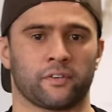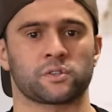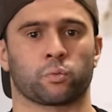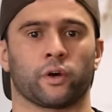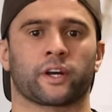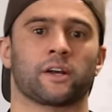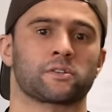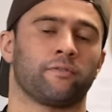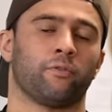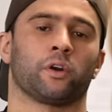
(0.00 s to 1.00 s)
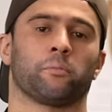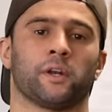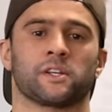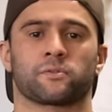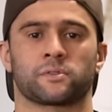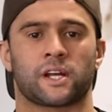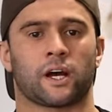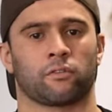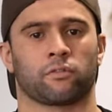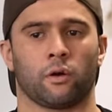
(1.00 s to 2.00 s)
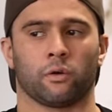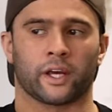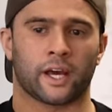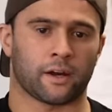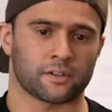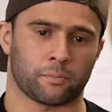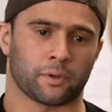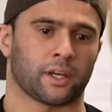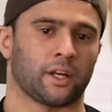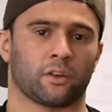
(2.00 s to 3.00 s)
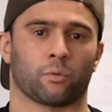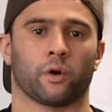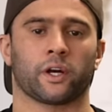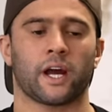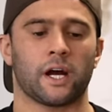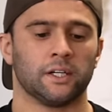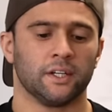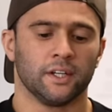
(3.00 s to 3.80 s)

this workout, so 40 minutes from start of rolling out to beginning the workout.